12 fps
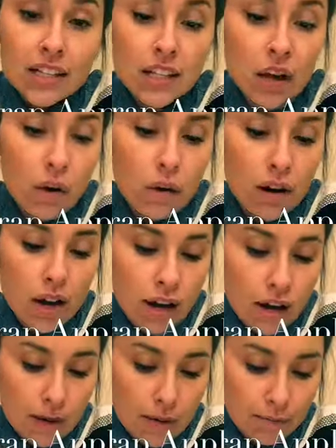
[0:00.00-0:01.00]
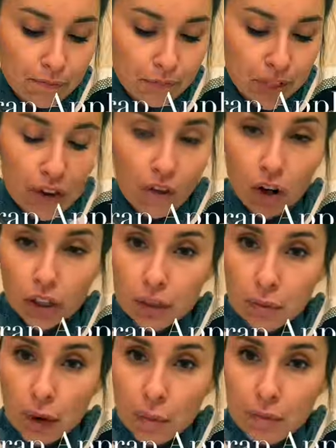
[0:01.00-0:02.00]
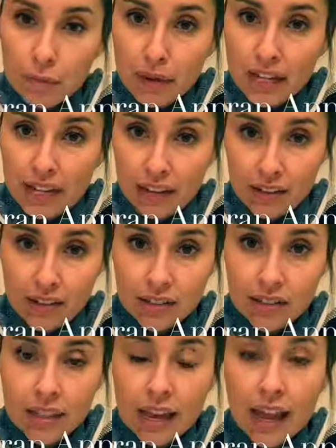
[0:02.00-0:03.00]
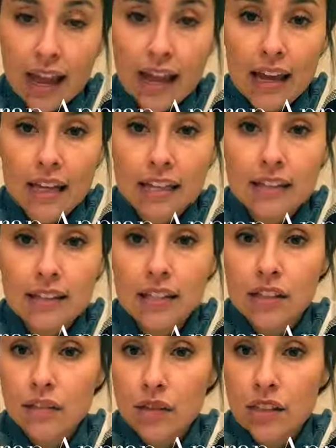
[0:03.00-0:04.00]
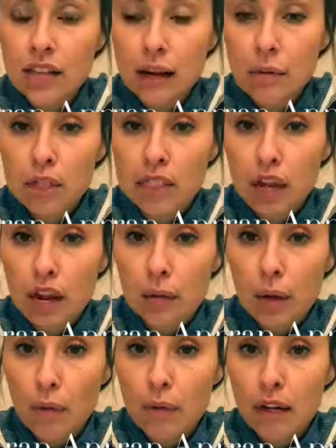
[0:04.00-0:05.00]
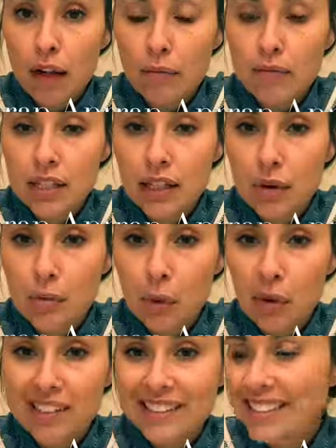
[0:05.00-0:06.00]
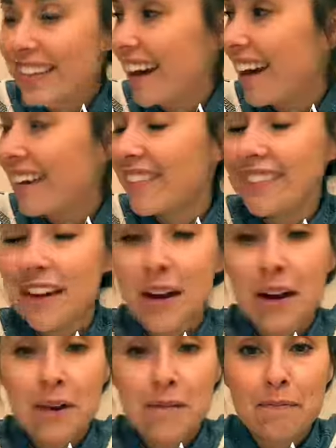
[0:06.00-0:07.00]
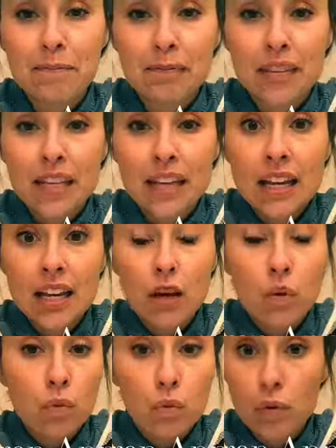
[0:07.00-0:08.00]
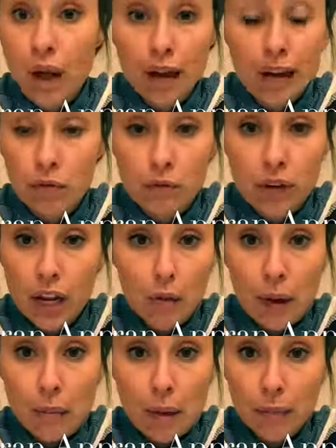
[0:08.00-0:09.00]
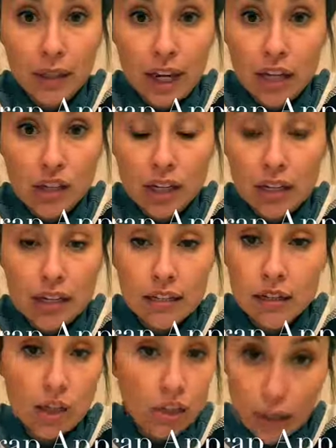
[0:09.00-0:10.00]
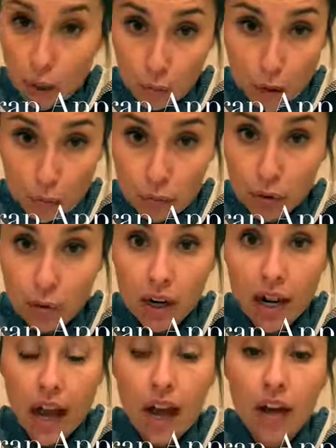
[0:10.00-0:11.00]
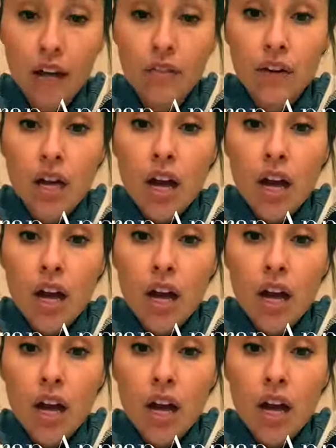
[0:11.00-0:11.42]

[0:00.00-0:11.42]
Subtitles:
So I've already prepped my nails, and that's the first thing I want to talk about when it comes to the importance of nail wrap application is good nail prep. You want to have